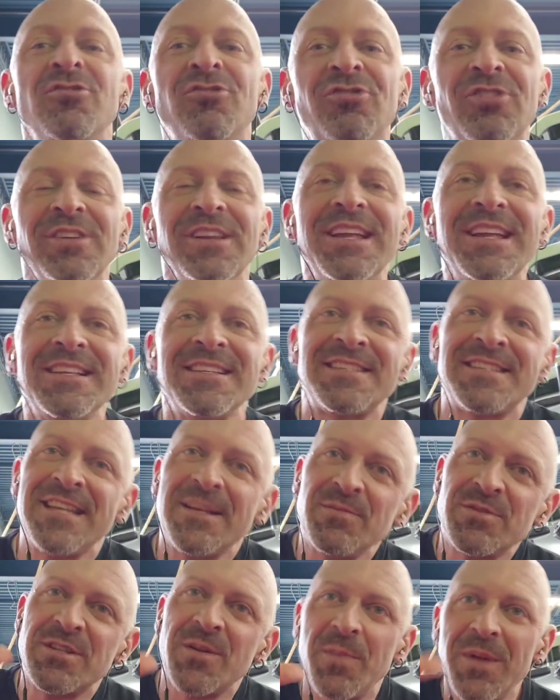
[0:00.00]
Jillian
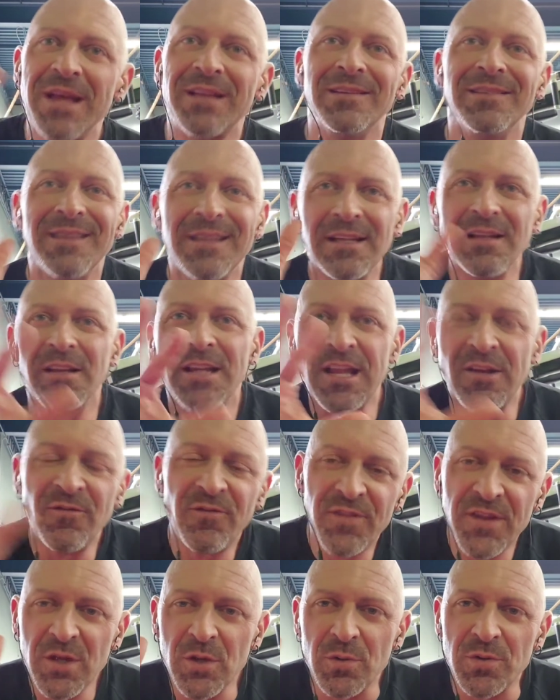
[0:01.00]
seems to be a little
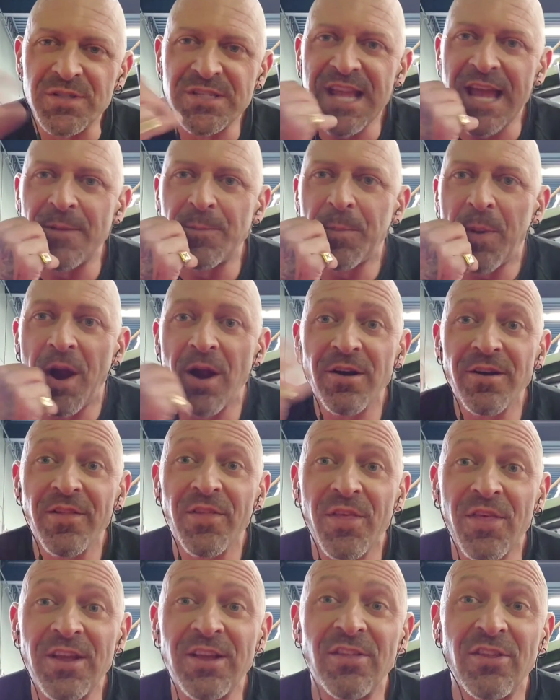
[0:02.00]
confused, and part
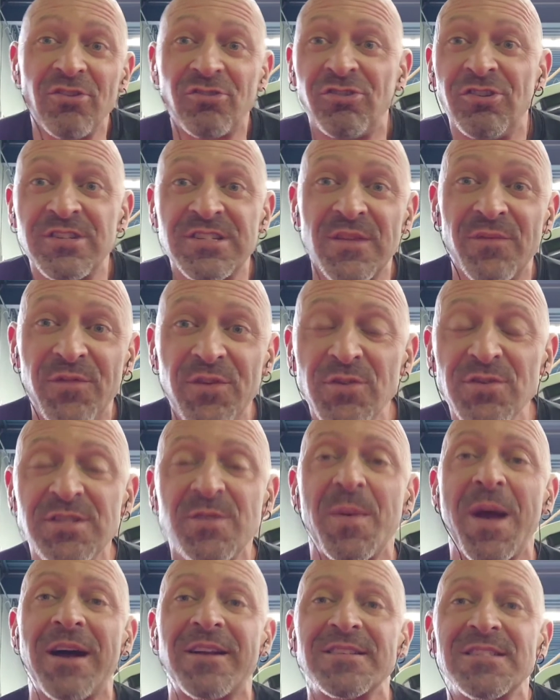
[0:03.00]
of the thing that she's confused
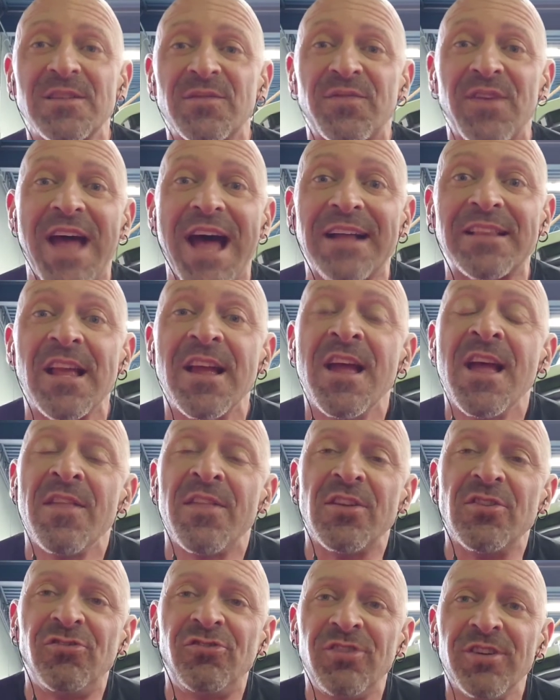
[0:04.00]
about is the fact
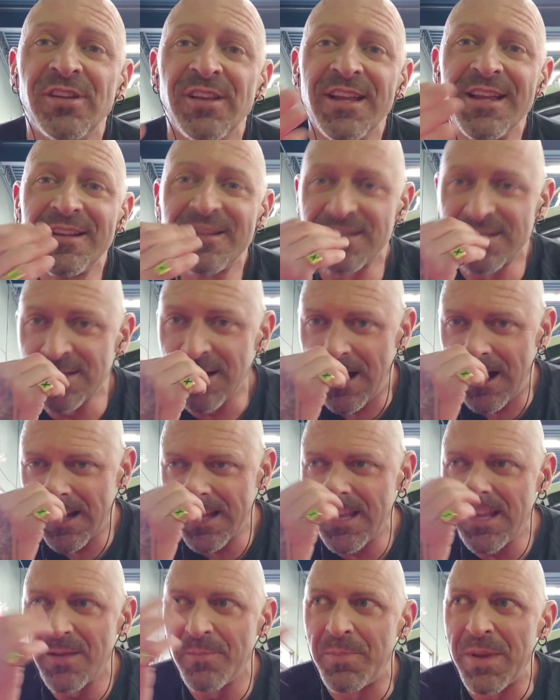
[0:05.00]
that Jillian is
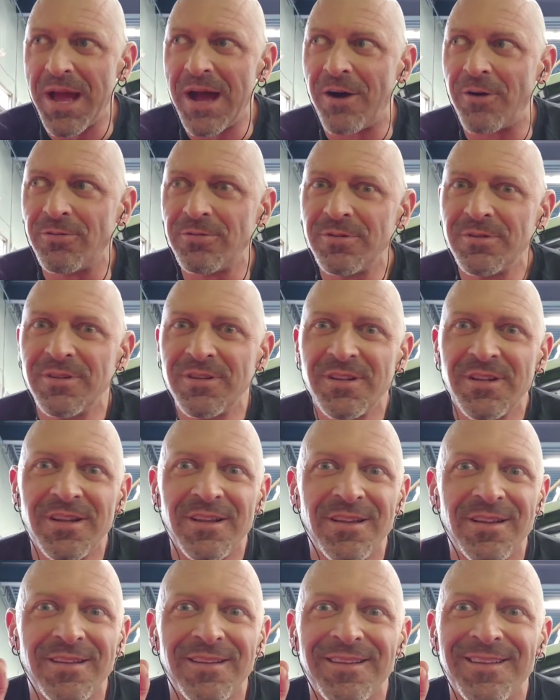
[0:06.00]
talking about
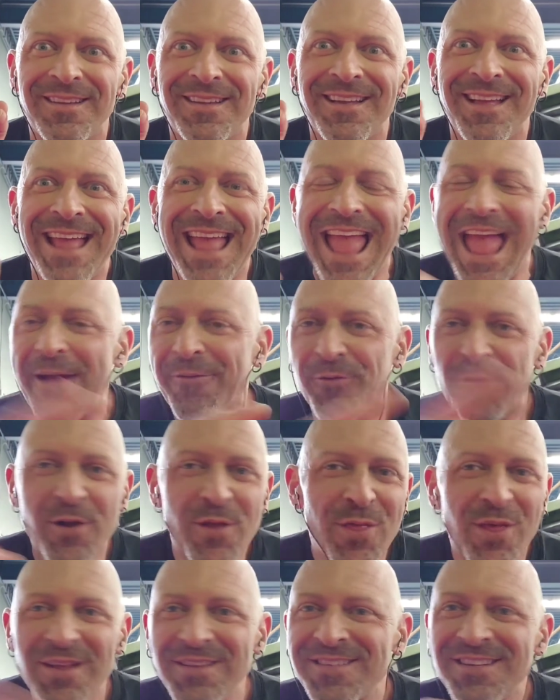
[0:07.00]

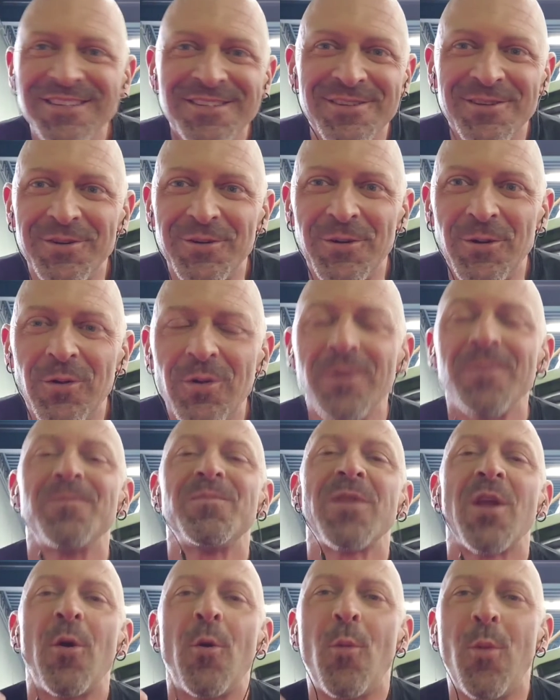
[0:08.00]
everything to do
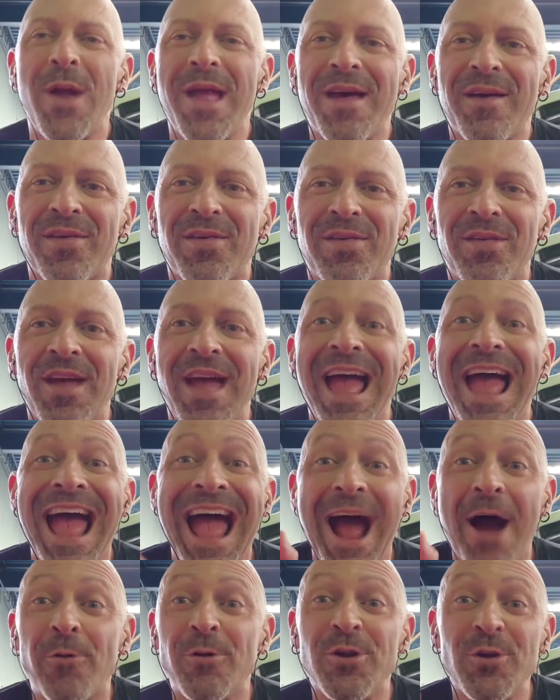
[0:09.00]
with
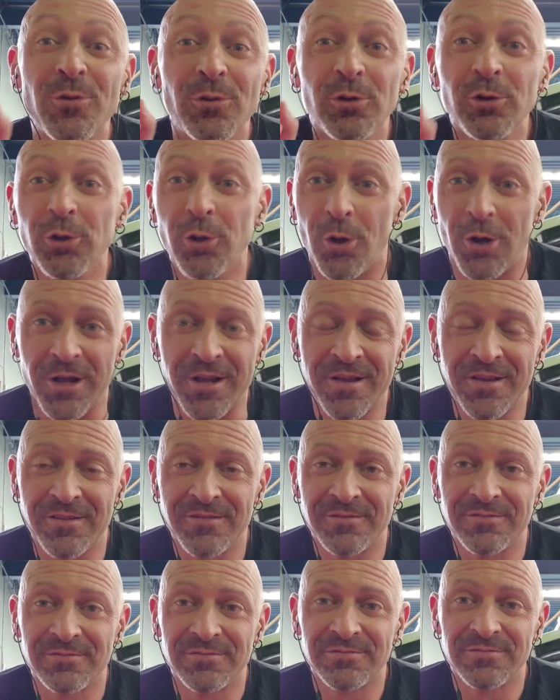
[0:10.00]
how you look.
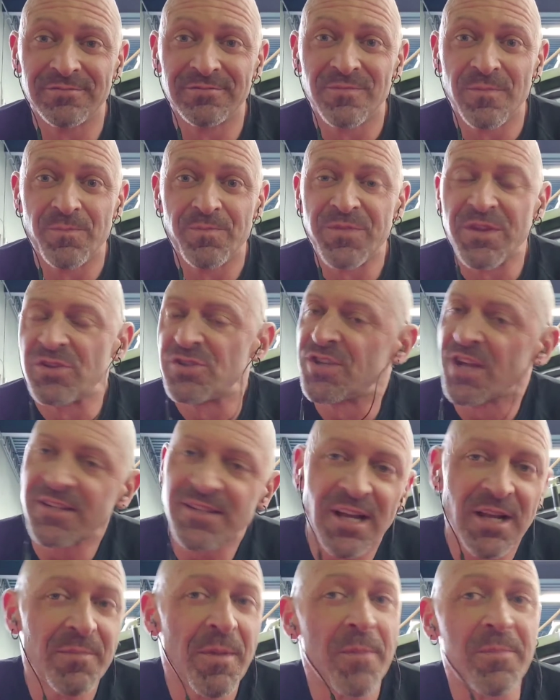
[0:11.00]
She's not
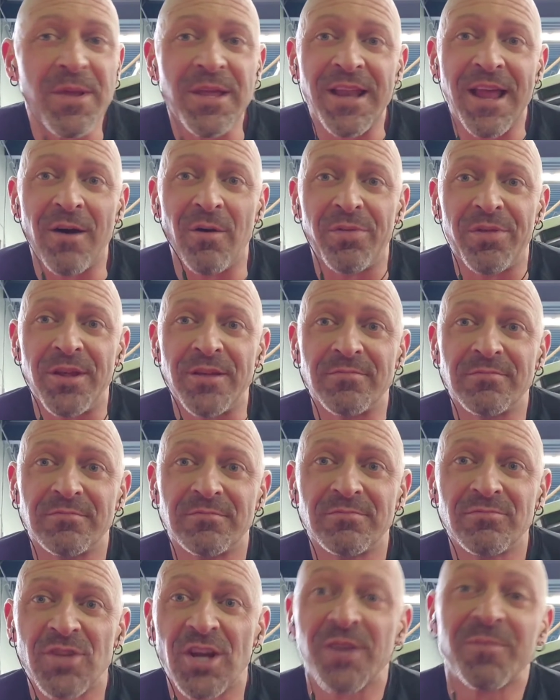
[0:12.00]
talking about being healthy,
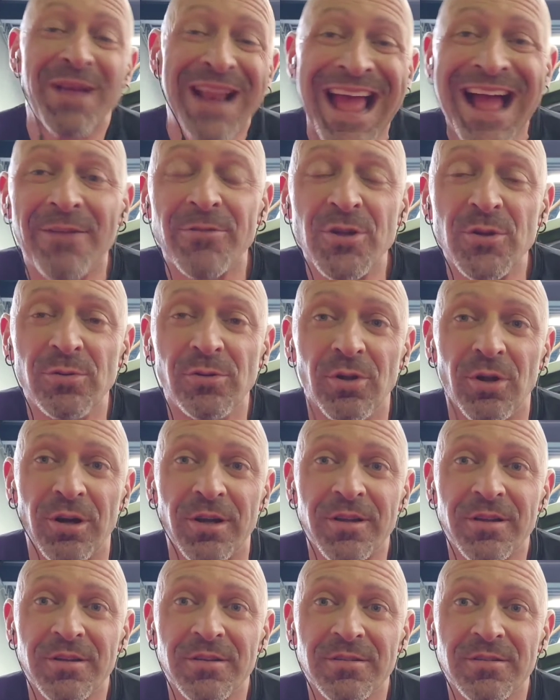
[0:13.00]
talking about how you look.